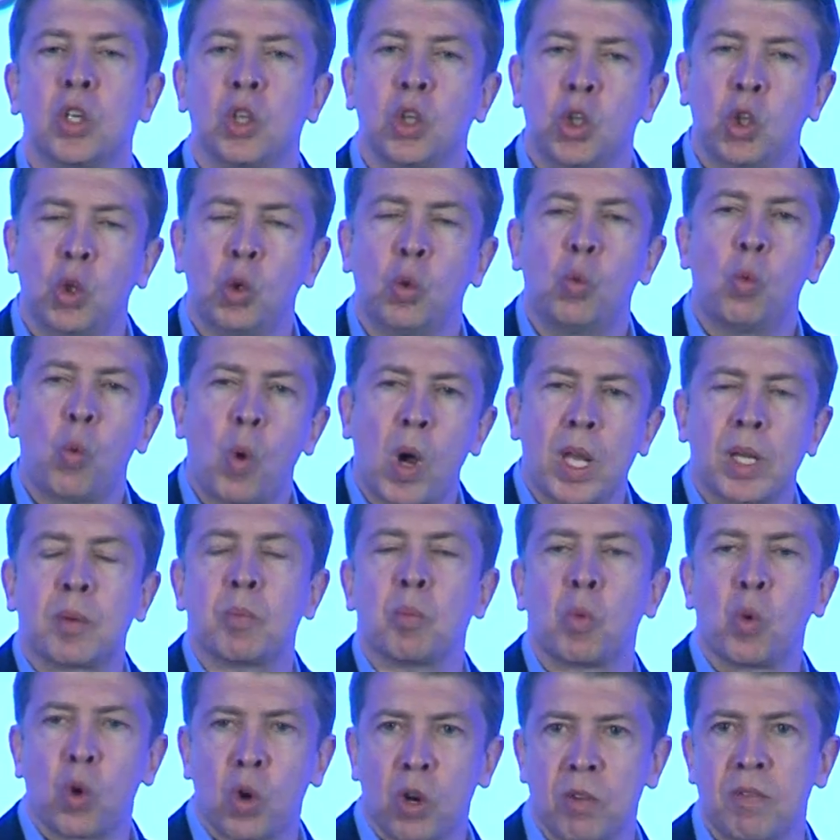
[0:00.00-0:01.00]
you
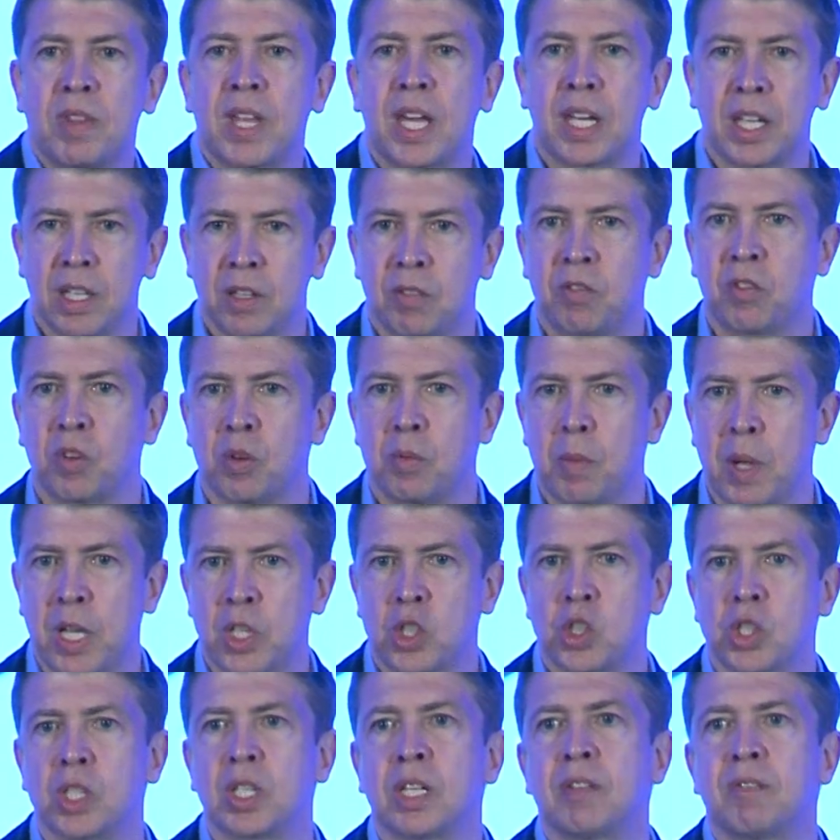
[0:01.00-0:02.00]
want more of that
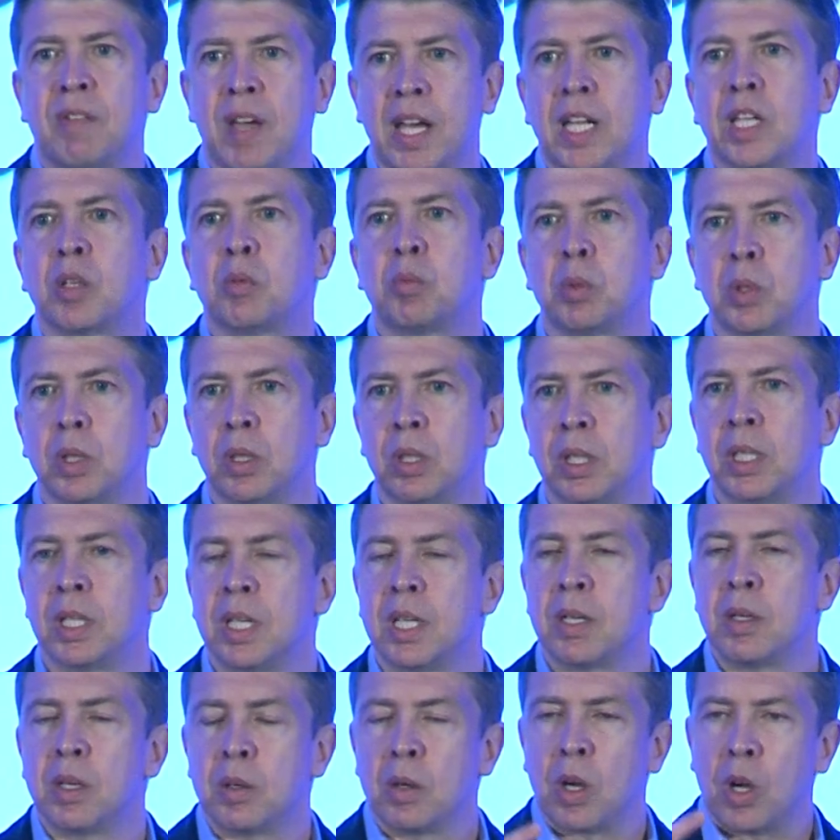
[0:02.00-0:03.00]
information available,
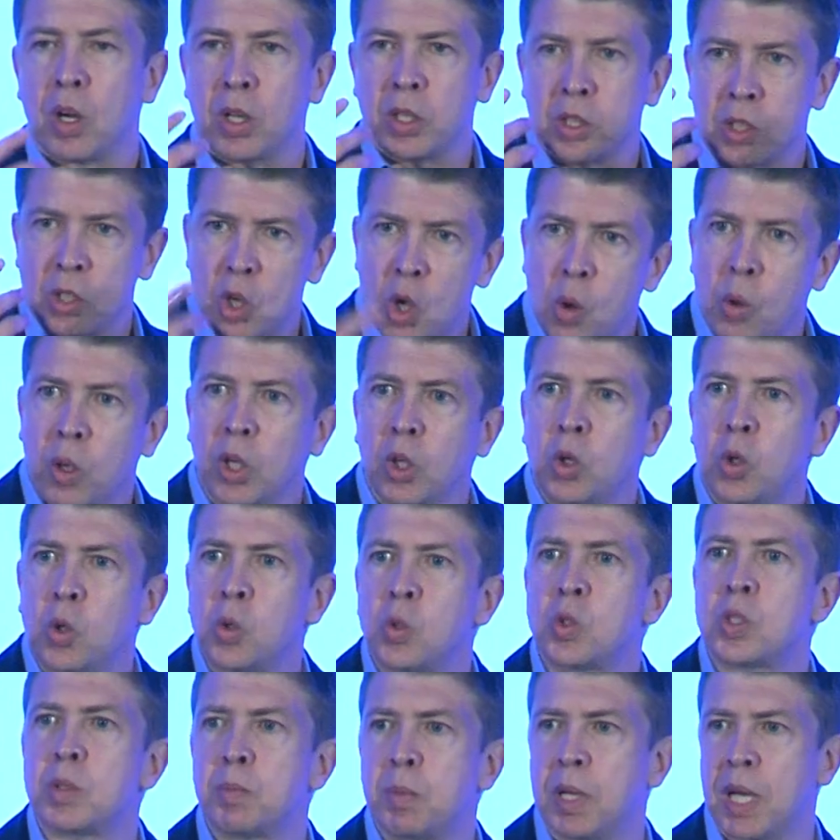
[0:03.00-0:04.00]
knowing
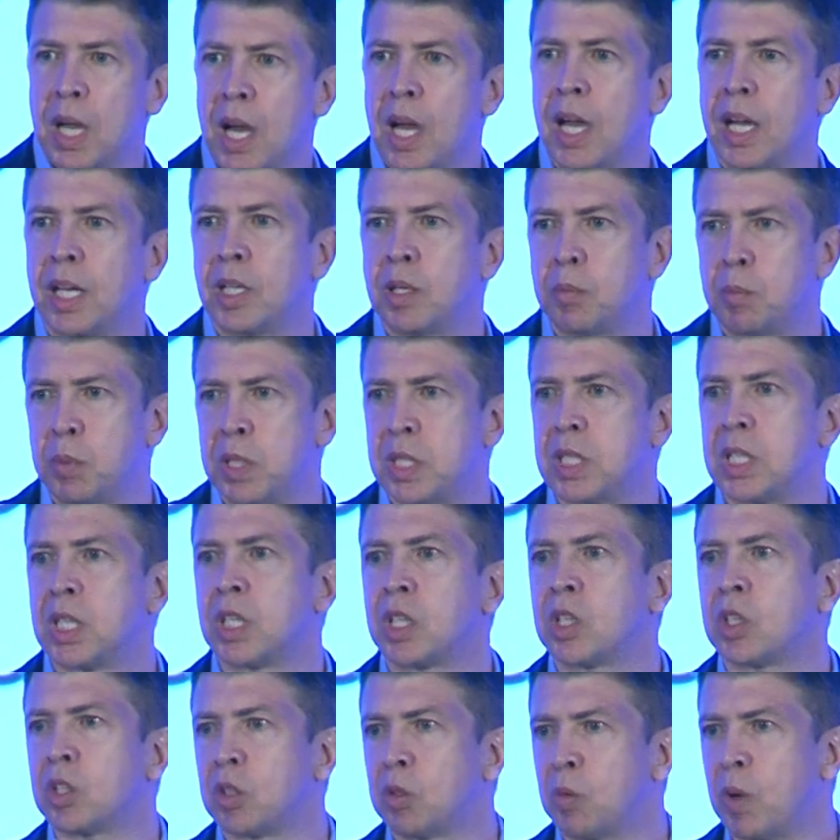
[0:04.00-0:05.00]
who's behind a
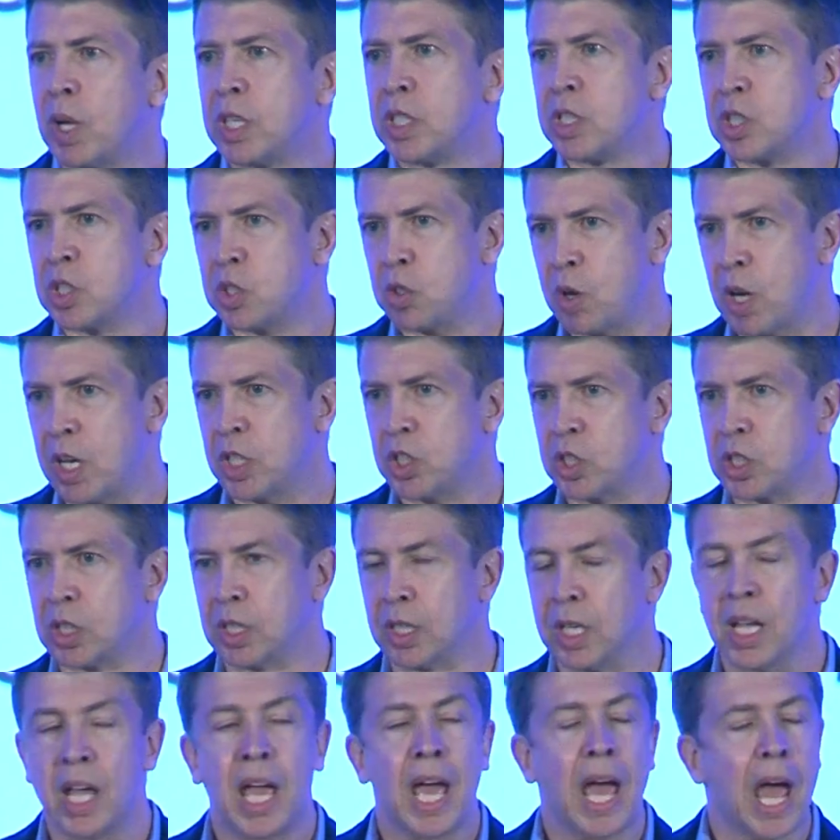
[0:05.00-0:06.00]
particular registration.